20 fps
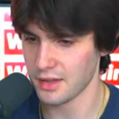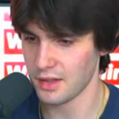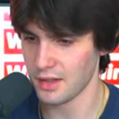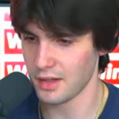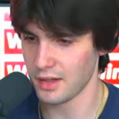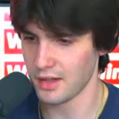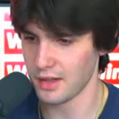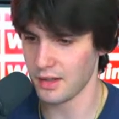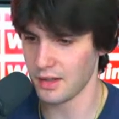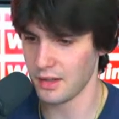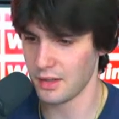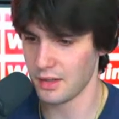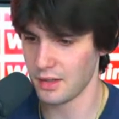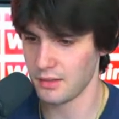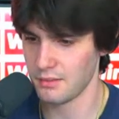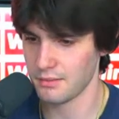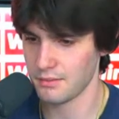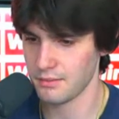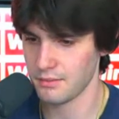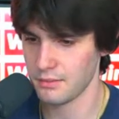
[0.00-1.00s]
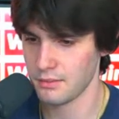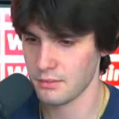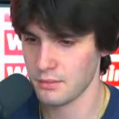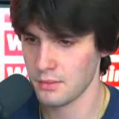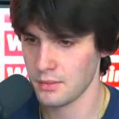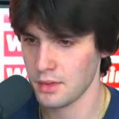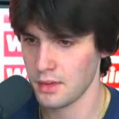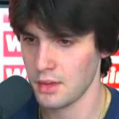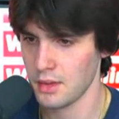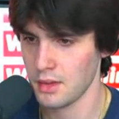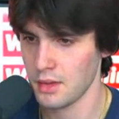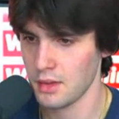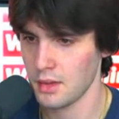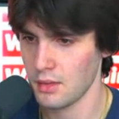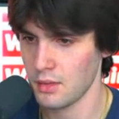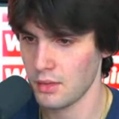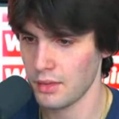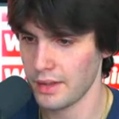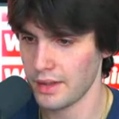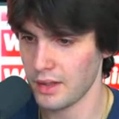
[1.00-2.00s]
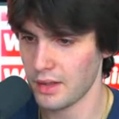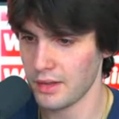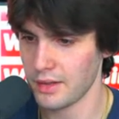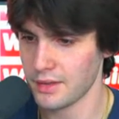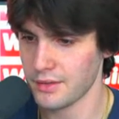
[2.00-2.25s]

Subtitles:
All right, they got all these